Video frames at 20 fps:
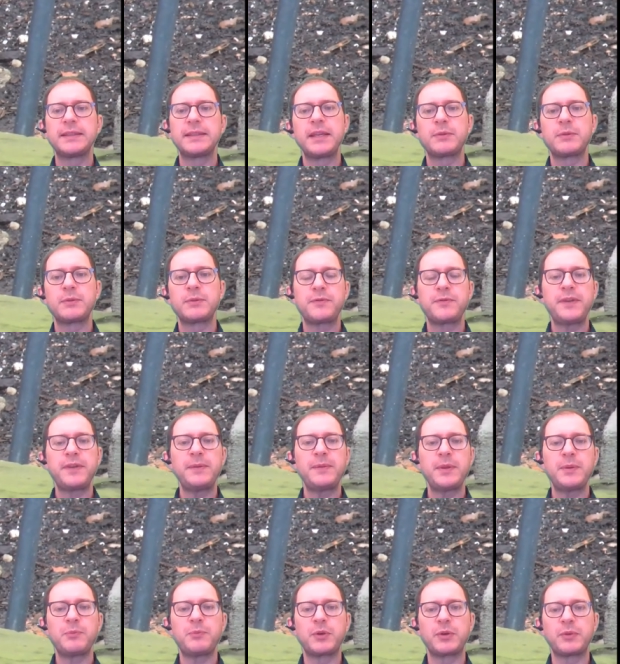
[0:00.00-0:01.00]
It was
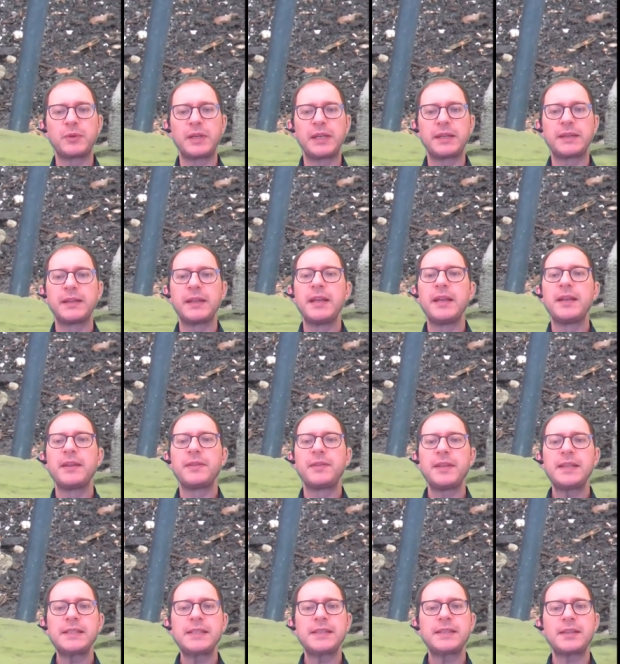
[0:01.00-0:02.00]
filmed in Brooklyn.
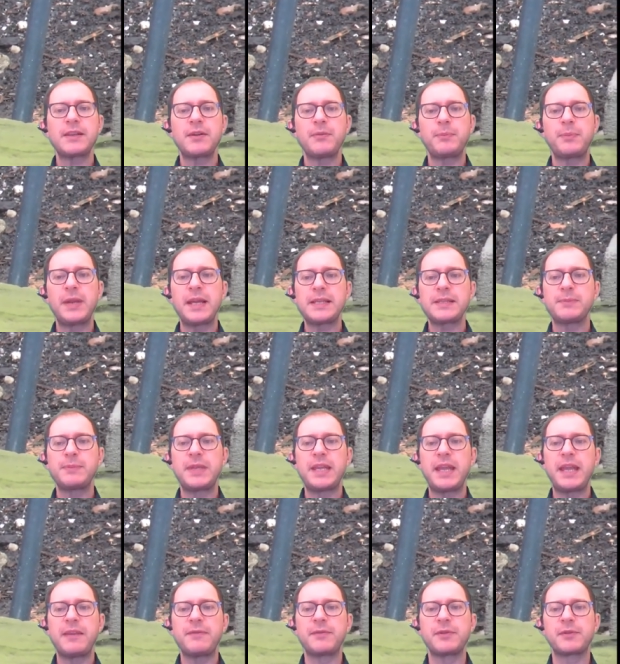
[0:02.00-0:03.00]
This is complex
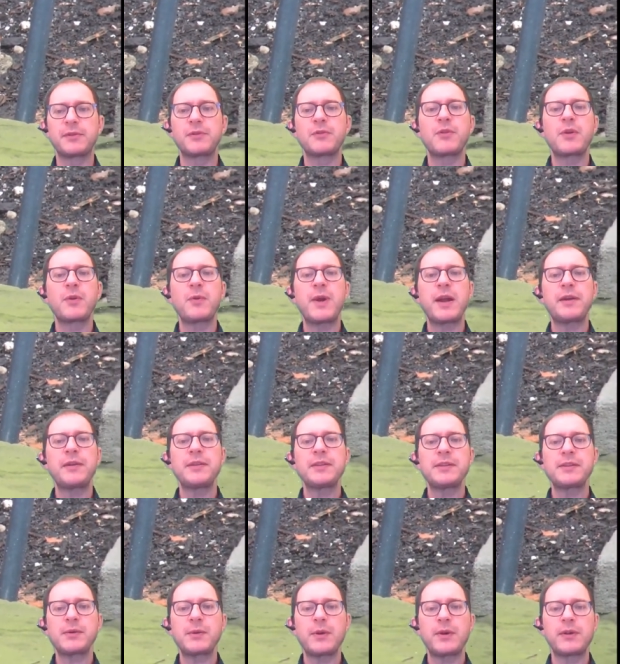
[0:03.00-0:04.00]
behavior requiring
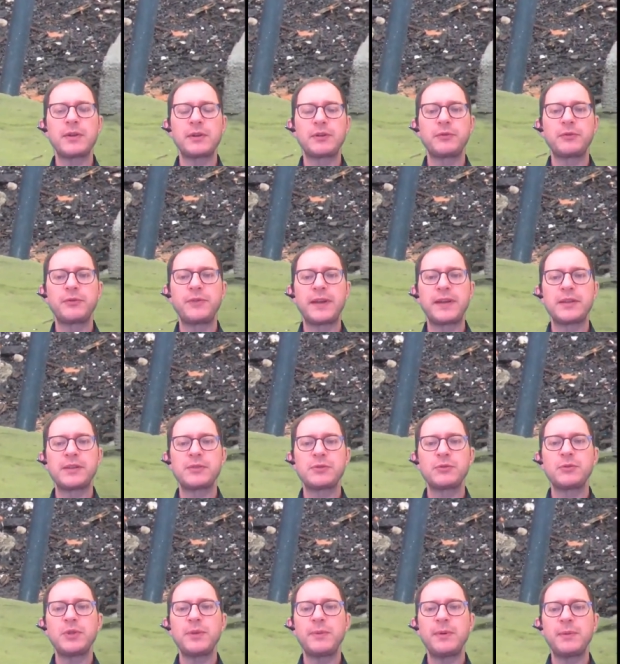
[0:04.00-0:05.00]
the squirrel to find a
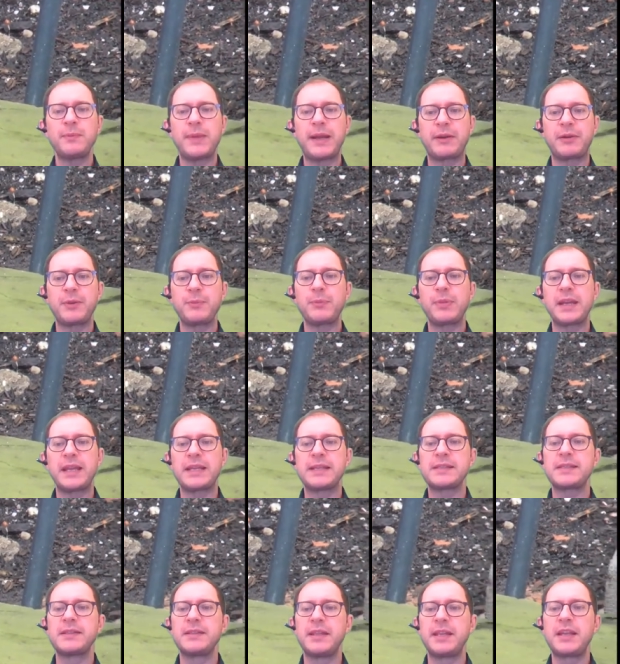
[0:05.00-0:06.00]
suitable bearing place,
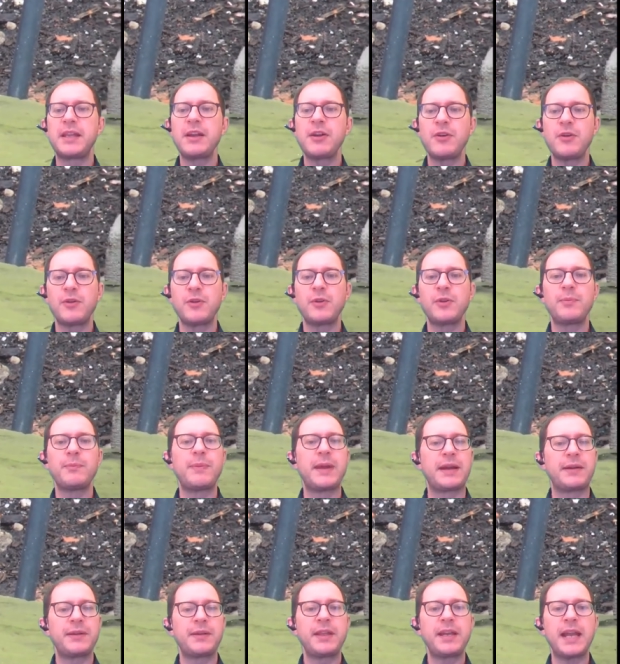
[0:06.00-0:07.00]
dig a hole,
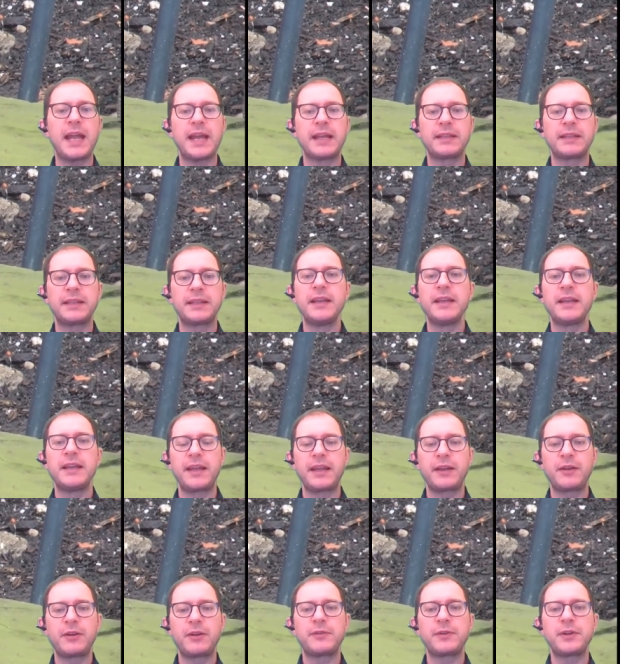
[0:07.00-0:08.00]
bury the nut,
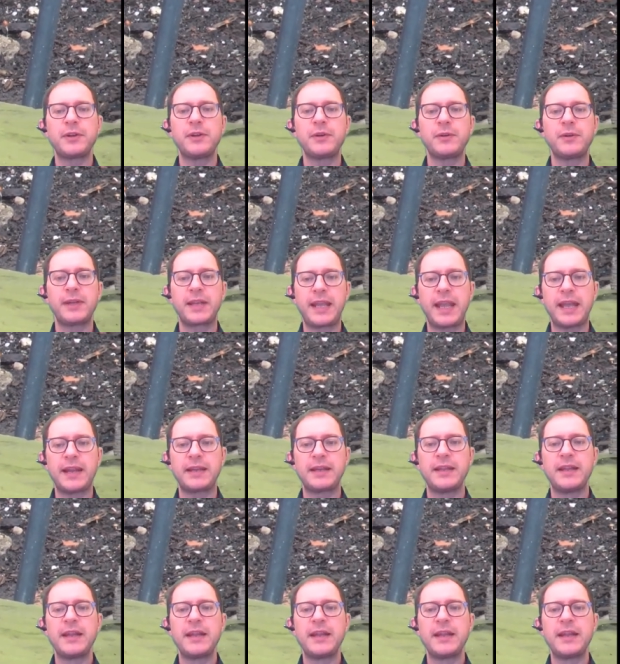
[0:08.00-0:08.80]
and cover the hole again.